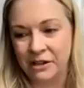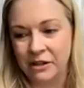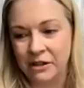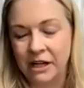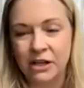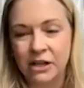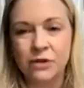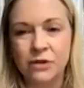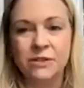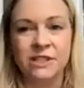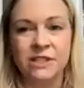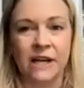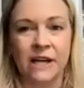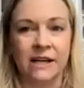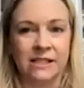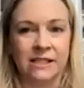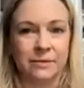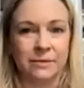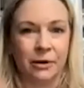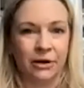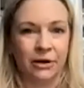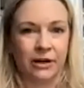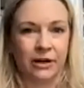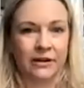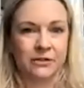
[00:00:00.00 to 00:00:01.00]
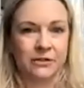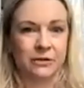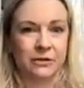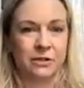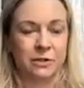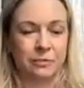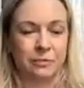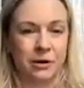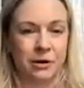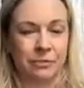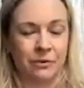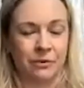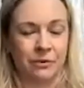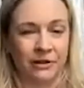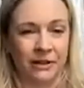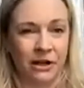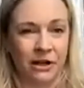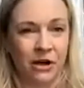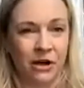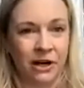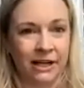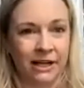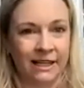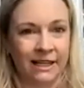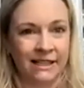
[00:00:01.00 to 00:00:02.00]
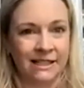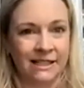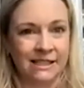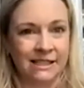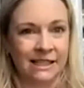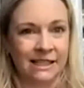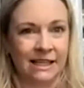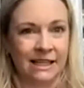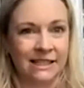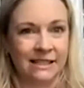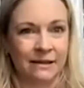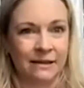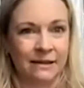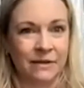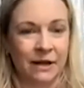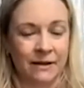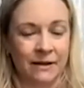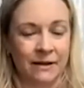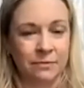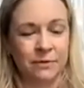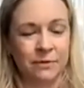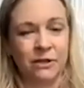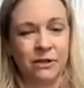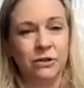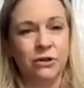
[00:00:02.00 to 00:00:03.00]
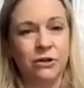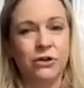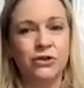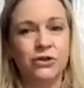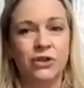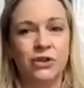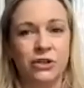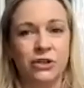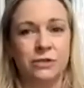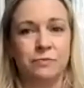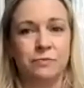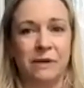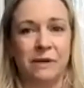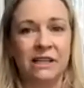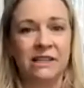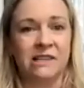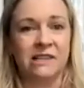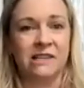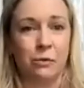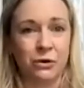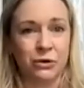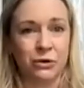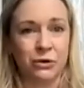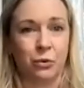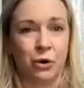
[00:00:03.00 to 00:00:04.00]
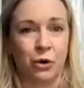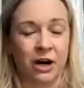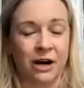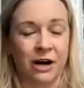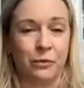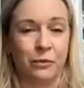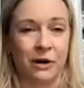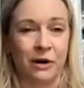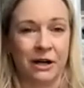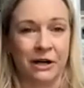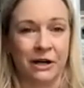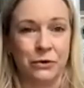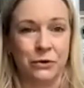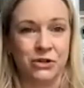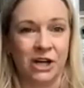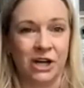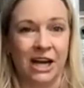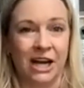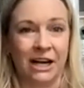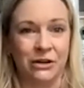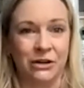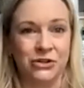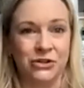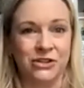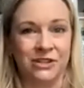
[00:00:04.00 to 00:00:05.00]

Like you'd sign some autographs for some people in the audience, like sometimes, but you usually just be done with work and want to go change,